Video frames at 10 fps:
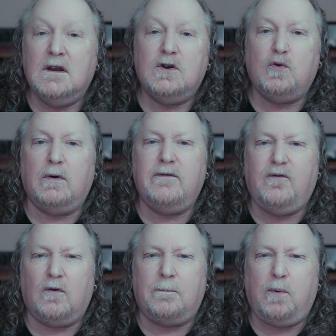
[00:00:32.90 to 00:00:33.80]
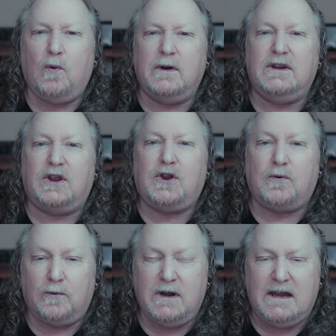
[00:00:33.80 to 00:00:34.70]

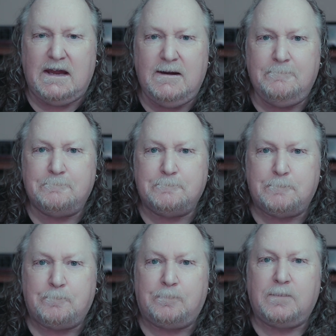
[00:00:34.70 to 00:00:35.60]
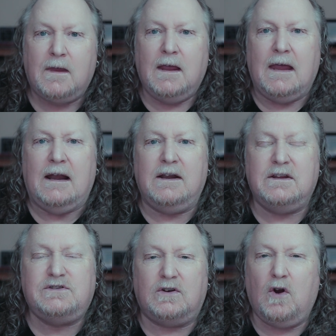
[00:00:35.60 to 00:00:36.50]
24.3, and
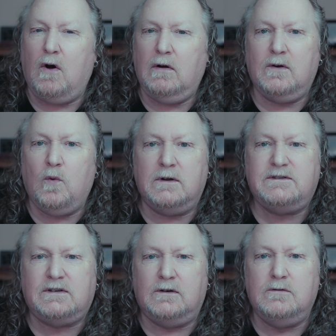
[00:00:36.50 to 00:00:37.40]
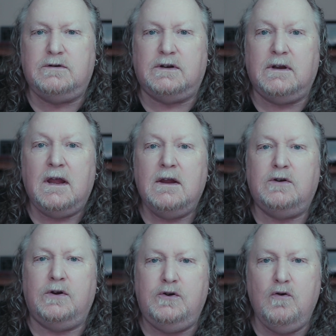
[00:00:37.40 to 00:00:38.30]
it's an all in one solution
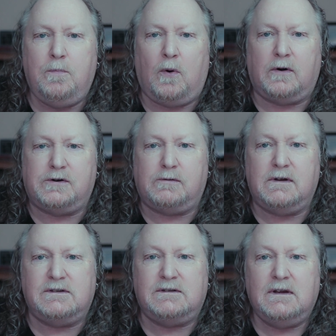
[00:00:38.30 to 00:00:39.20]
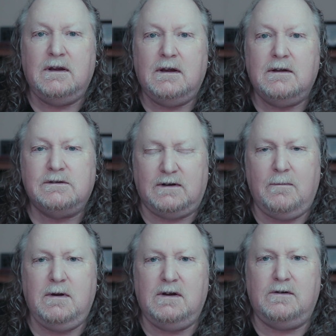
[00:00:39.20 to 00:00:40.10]
to do portraits. So
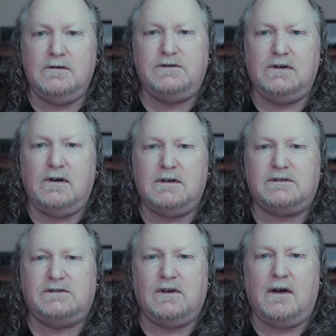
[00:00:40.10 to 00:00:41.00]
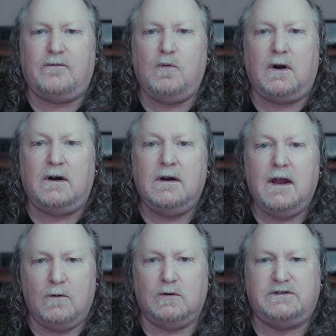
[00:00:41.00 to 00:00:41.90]
let me introduce you to this software
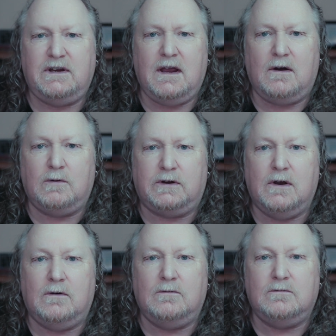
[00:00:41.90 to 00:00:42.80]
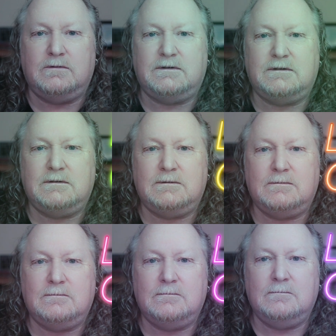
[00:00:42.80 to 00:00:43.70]
and we'll see how it goes.
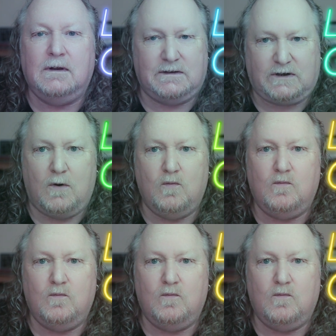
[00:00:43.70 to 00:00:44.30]
Let's go.